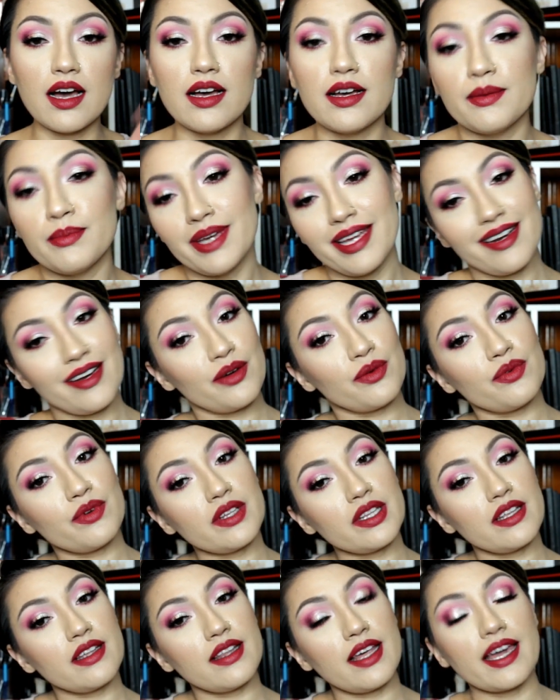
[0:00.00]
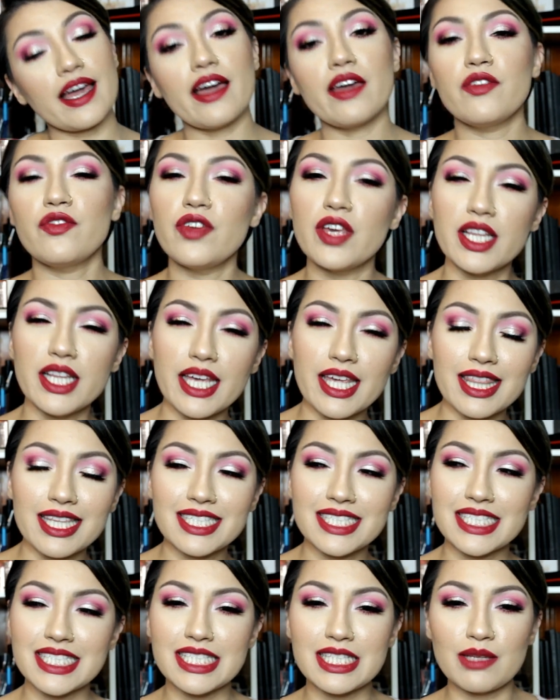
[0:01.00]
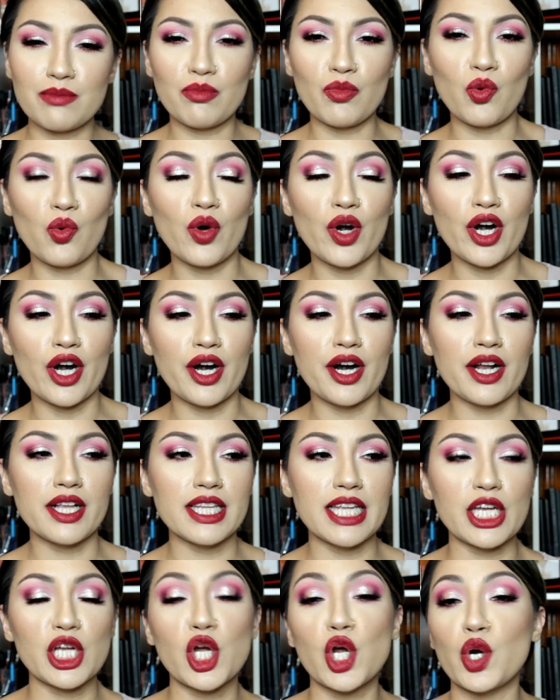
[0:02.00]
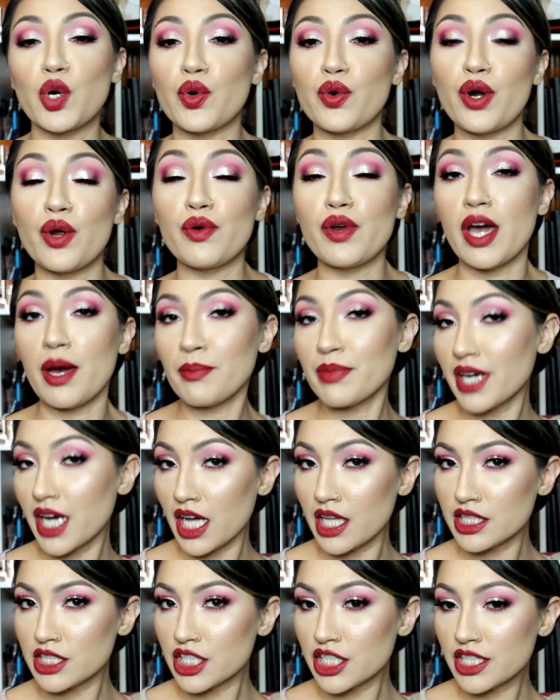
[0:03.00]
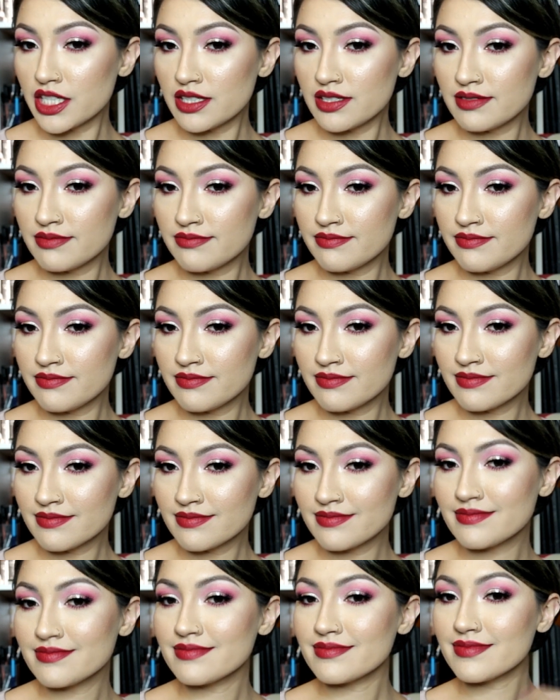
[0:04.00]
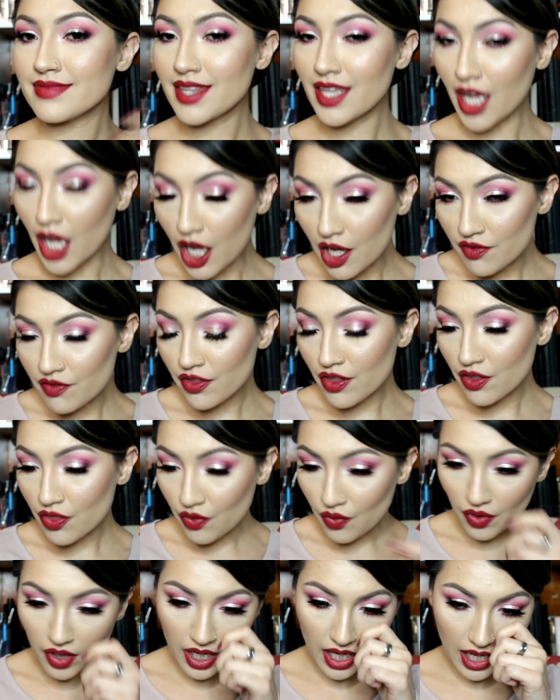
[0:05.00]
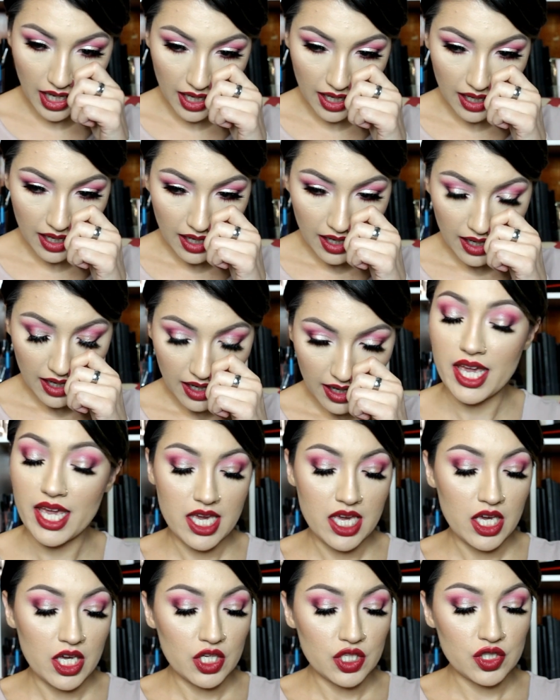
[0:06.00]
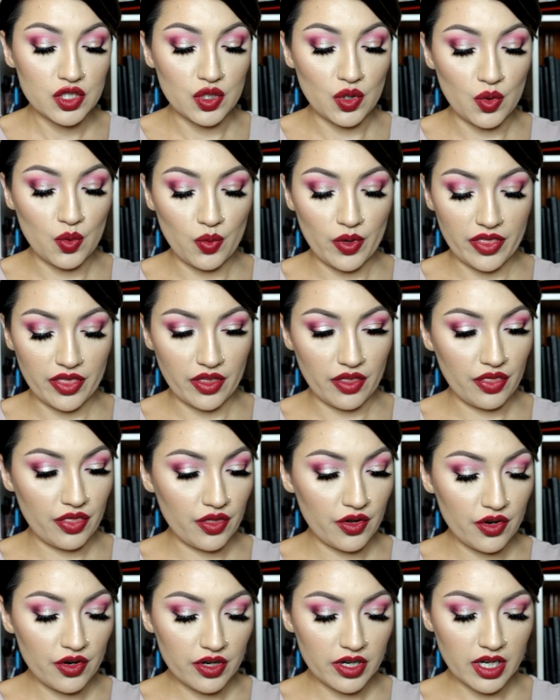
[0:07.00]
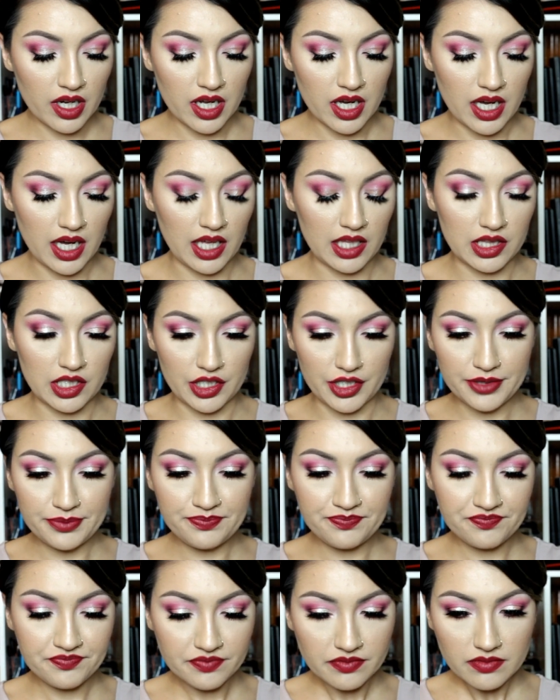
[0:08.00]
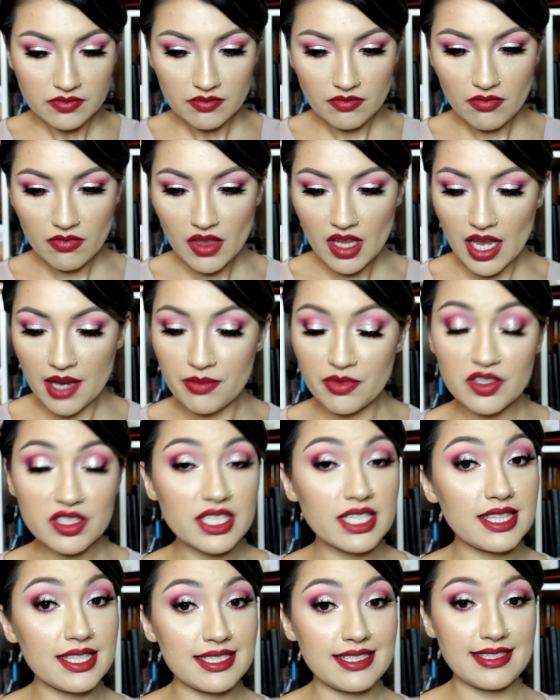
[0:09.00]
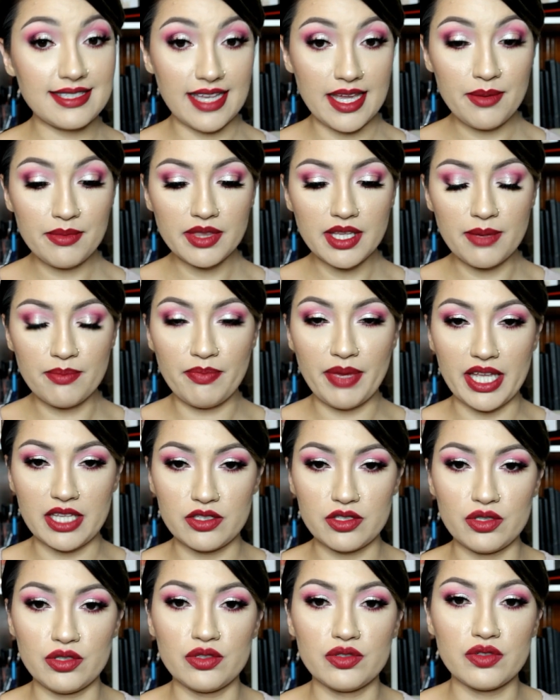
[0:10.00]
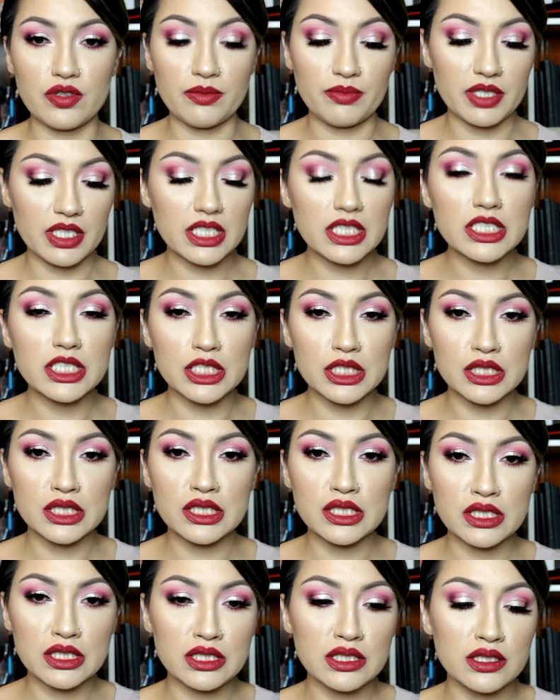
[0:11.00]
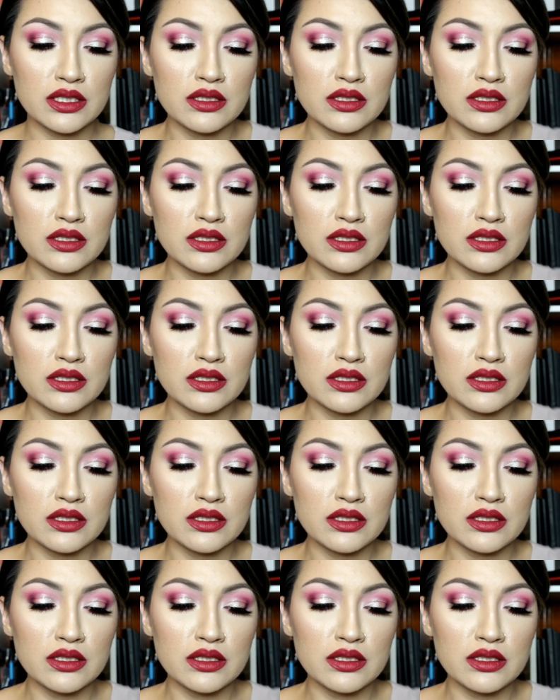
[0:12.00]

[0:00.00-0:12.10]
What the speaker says: And I really like, I feel like this is the more like grown-up color of the 3. So with the third color, I'm using the same lip pencil, so I'm gonna just